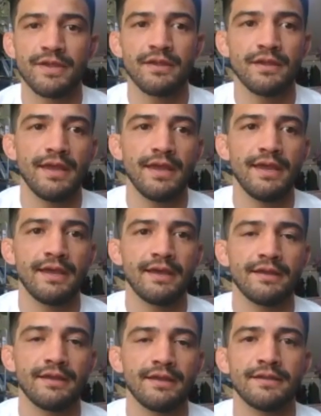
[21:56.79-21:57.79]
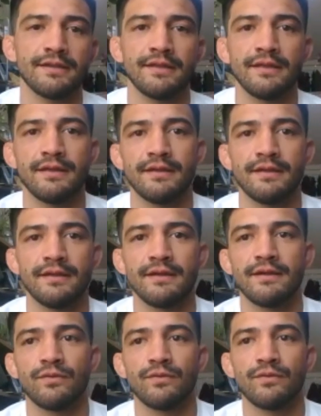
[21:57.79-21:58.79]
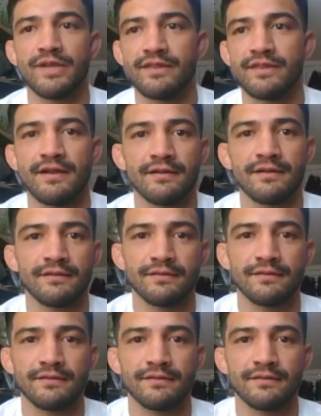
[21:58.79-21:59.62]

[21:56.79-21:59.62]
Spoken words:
me and will be there